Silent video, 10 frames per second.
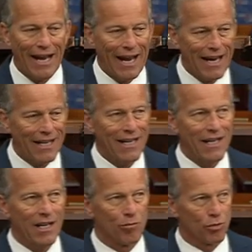
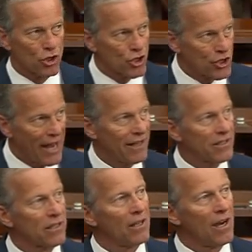
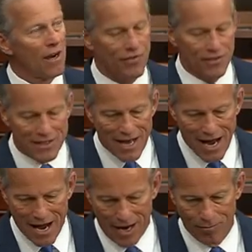80% of the
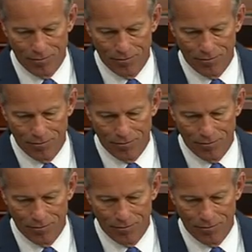time,